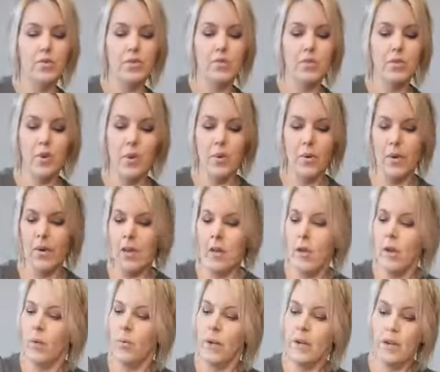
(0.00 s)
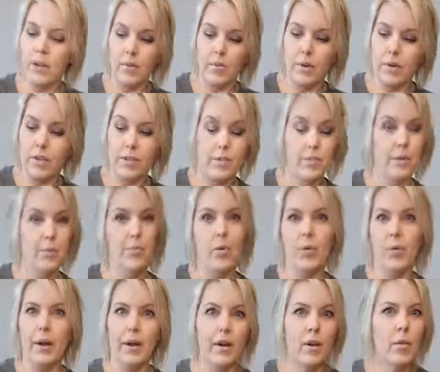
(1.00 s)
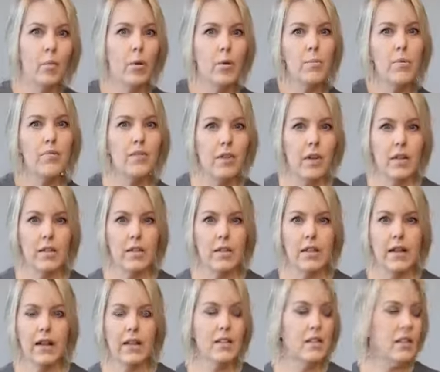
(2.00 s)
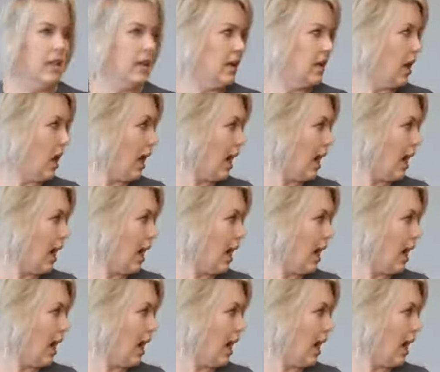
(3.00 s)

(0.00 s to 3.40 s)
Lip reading: So we don't want to do any more winter. We're moving on to the next thing.